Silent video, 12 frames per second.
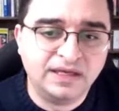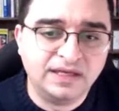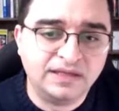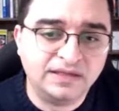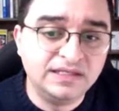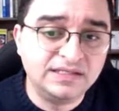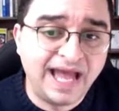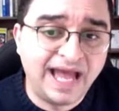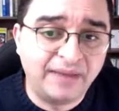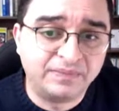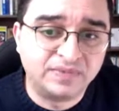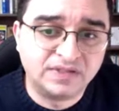These
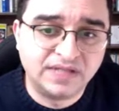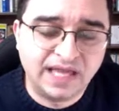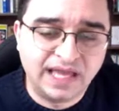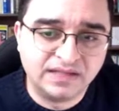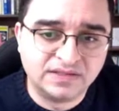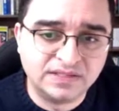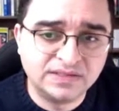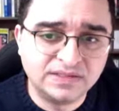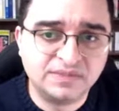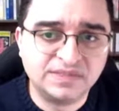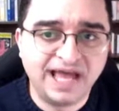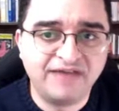apps and
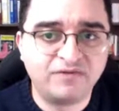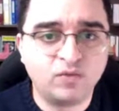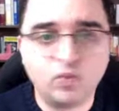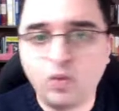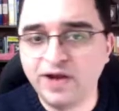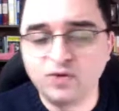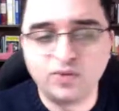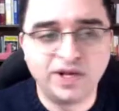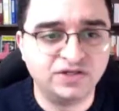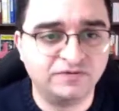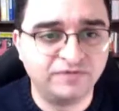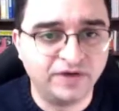systems have a wide
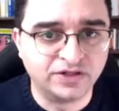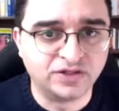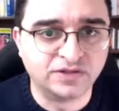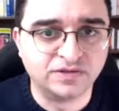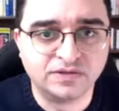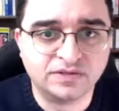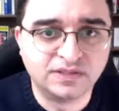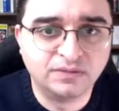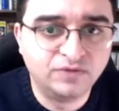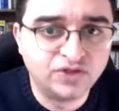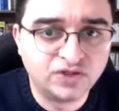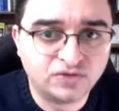range of functions, some
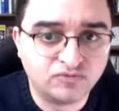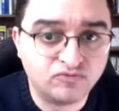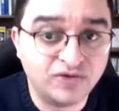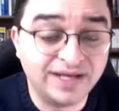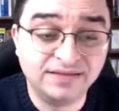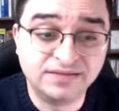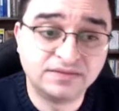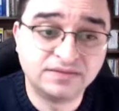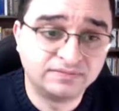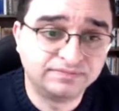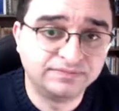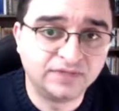of which raise
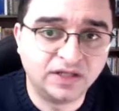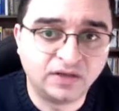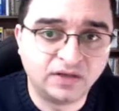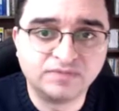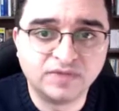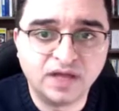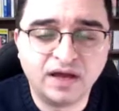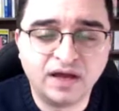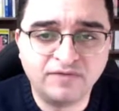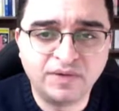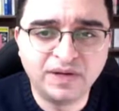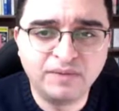you know, uh,
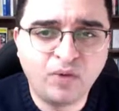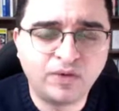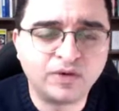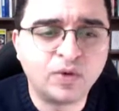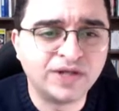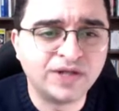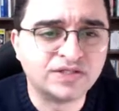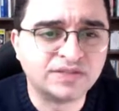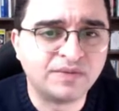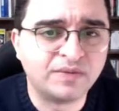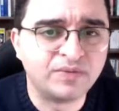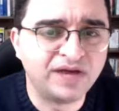very important questions
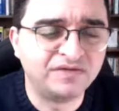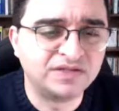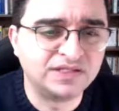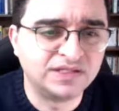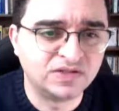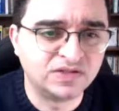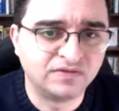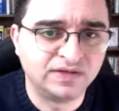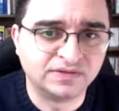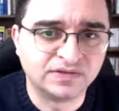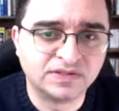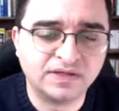about privacy and
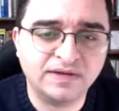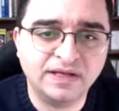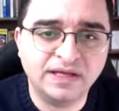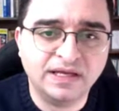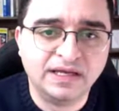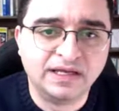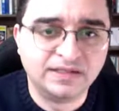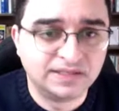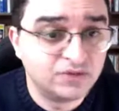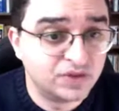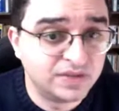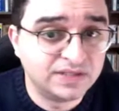surveillance. In
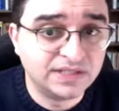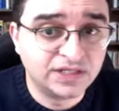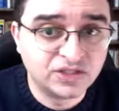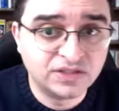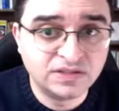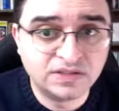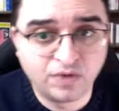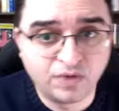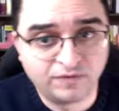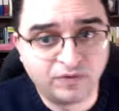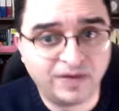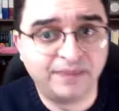some jurisdictions,
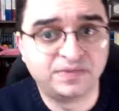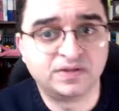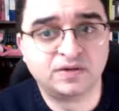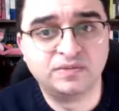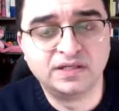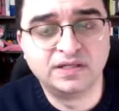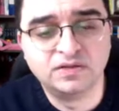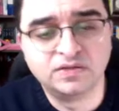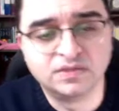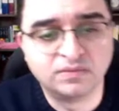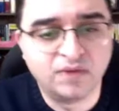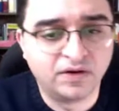smartphone apps are being
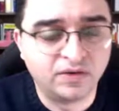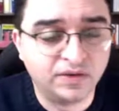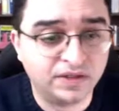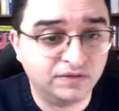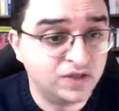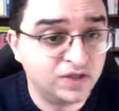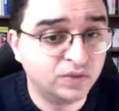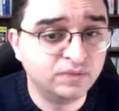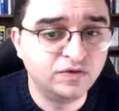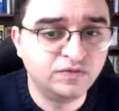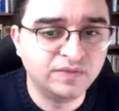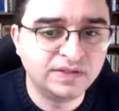used to monitor individual
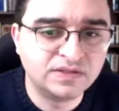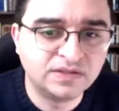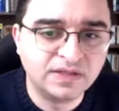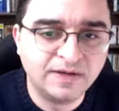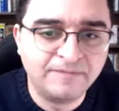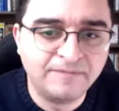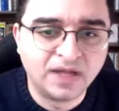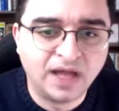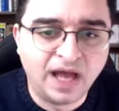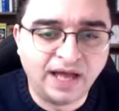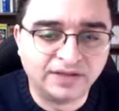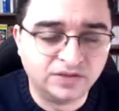movements,
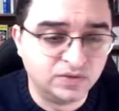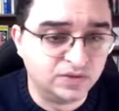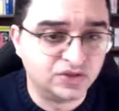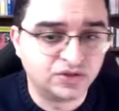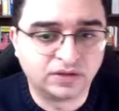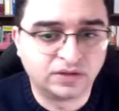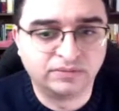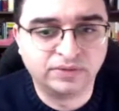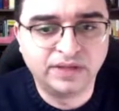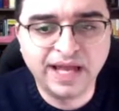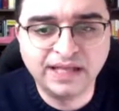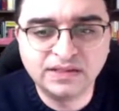uh, to ensure
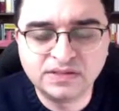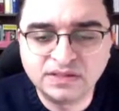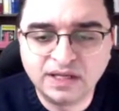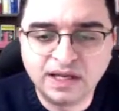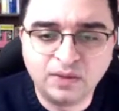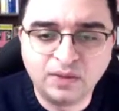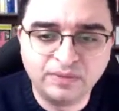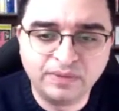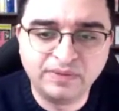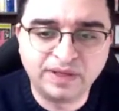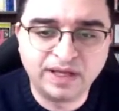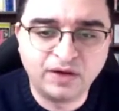compliance uh, with
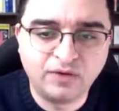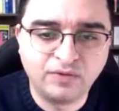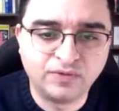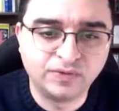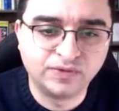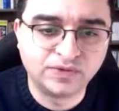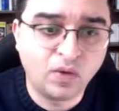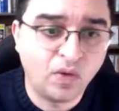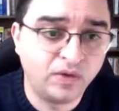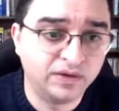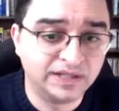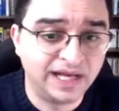public health rules,
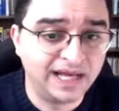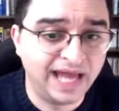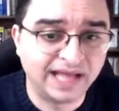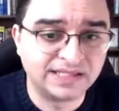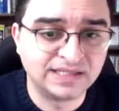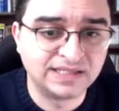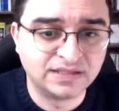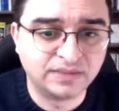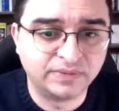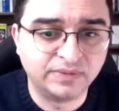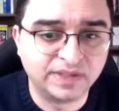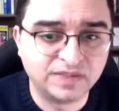or to deny access to
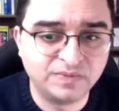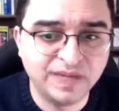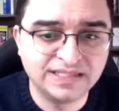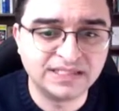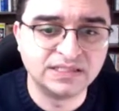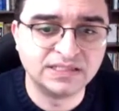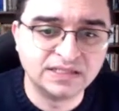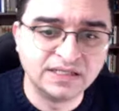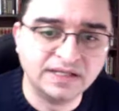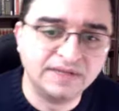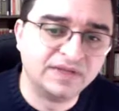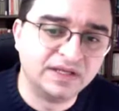public spaces
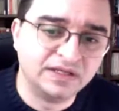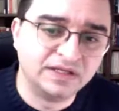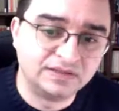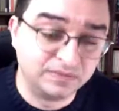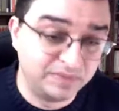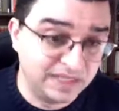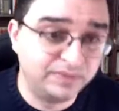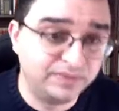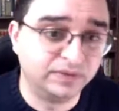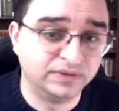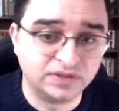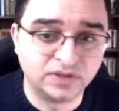to
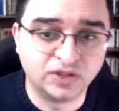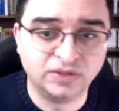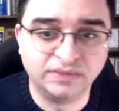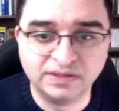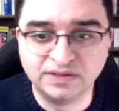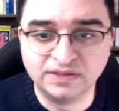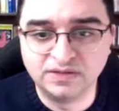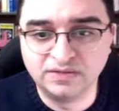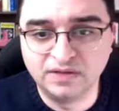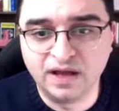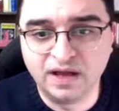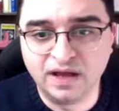people determined
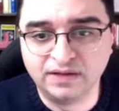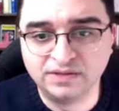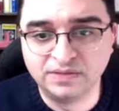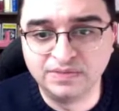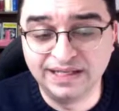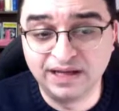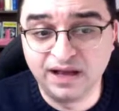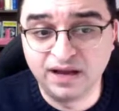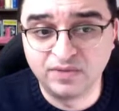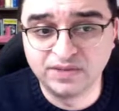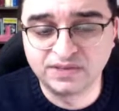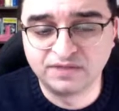uh, to be at
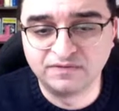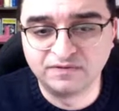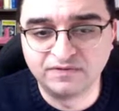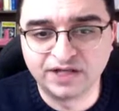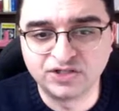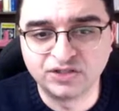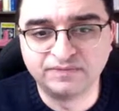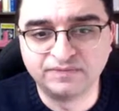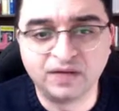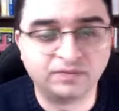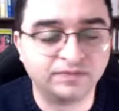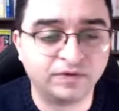higher risk of infection.
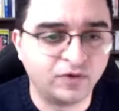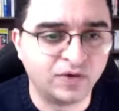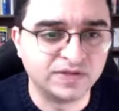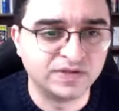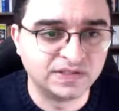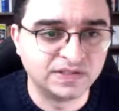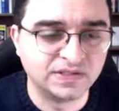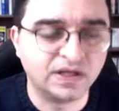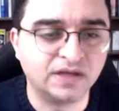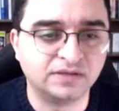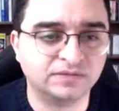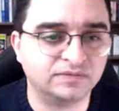Now, of course, this is
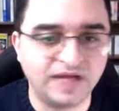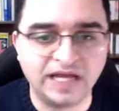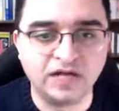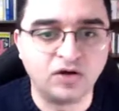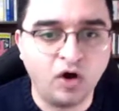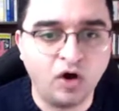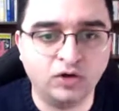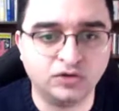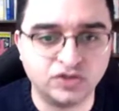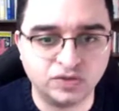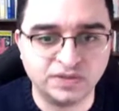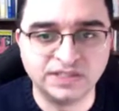not in all
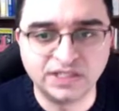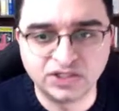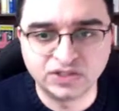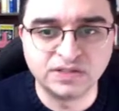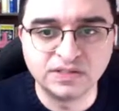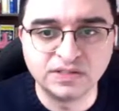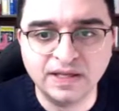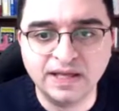jurisdictions.